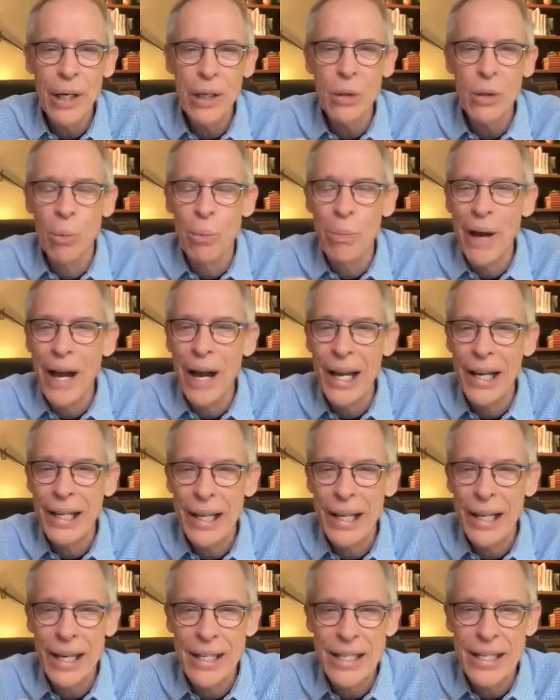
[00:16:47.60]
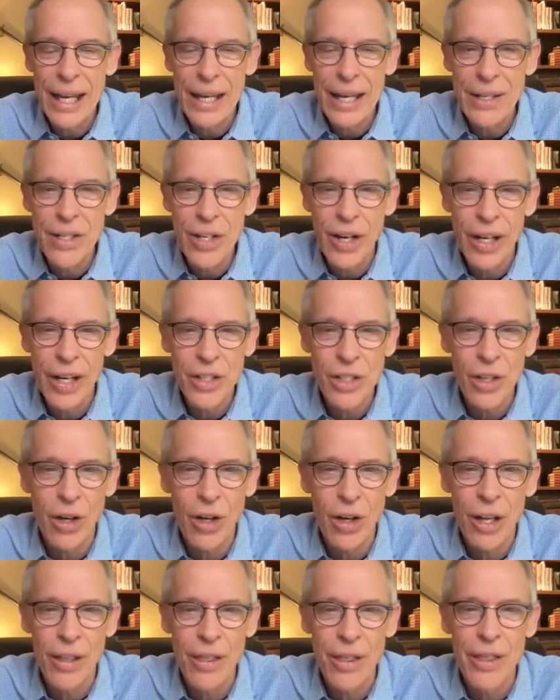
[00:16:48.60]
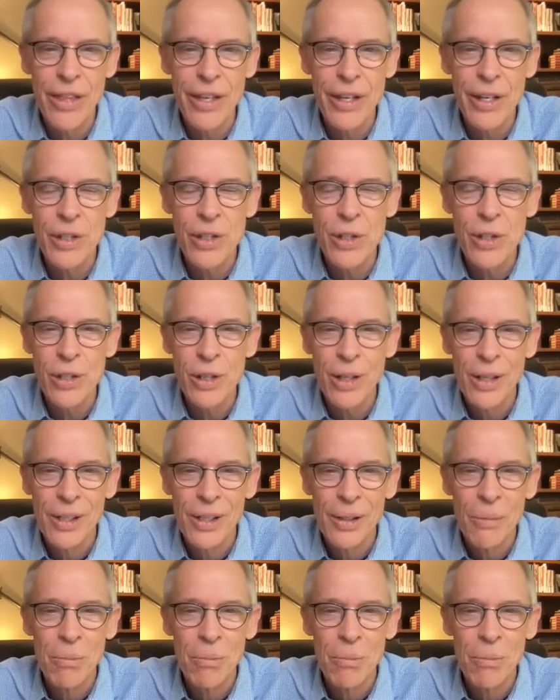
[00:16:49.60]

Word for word: to go back and, and touch on this